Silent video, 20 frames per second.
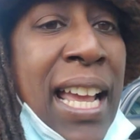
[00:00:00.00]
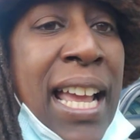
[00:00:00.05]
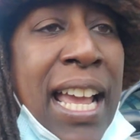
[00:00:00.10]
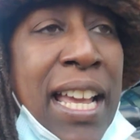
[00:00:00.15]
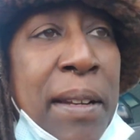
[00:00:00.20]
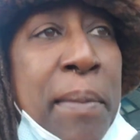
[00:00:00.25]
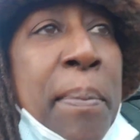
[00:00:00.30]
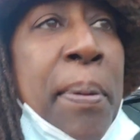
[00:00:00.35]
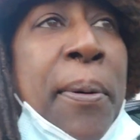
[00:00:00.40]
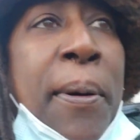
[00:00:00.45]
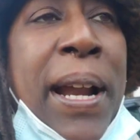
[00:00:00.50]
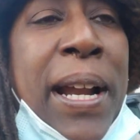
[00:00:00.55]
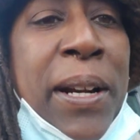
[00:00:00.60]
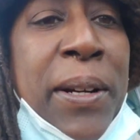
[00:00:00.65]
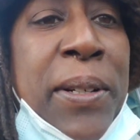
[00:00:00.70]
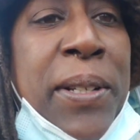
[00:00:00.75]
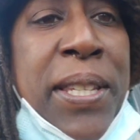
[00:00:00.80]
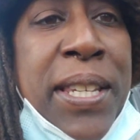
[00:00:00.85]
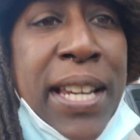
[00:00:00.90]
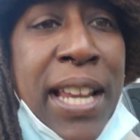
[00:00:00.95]
and
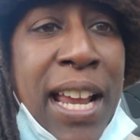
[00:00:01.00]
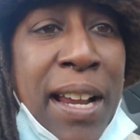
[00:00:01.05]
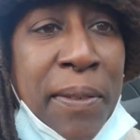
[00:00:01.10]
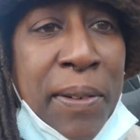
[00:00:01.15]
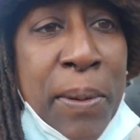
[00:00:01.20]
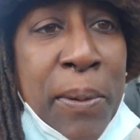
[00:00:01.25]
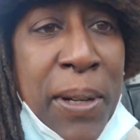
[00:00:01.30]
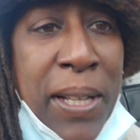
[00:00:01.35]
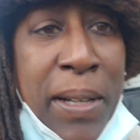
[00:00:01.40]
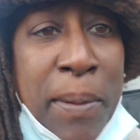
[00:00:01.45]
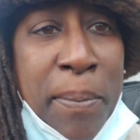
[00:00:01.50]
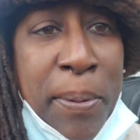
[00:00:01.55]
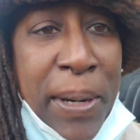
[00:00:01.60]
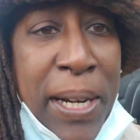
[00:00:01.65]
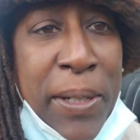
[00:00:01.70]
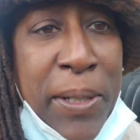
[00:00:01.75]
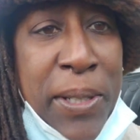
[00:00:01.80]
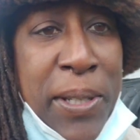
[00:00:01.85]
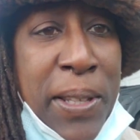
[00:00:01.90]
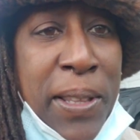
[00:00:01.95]
prayers to everyone,
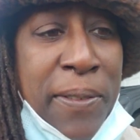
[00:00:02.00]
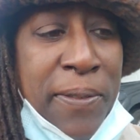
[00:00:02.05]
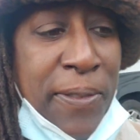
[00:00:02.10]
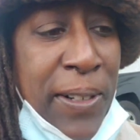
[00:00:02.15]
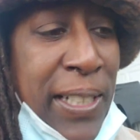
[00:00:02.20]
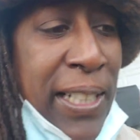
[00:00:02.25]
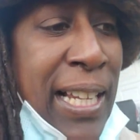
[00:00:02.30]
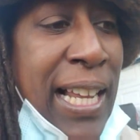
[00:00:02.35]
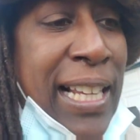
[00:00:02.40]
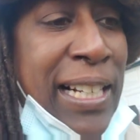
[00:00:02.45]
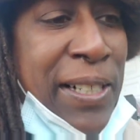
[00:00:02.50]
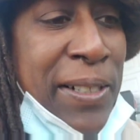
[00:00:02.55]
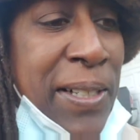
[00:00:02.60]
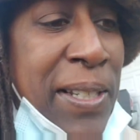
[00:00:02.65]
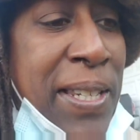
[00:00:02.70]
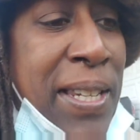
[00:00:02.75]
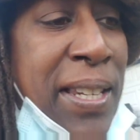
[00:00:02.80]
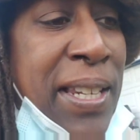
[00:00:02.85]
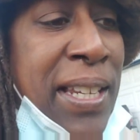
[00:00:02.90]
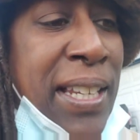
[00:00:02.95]
prayers to the
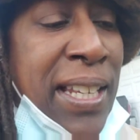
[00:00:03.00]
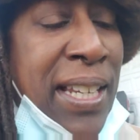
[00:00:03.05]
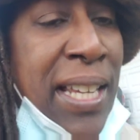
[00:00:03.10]
frontliners,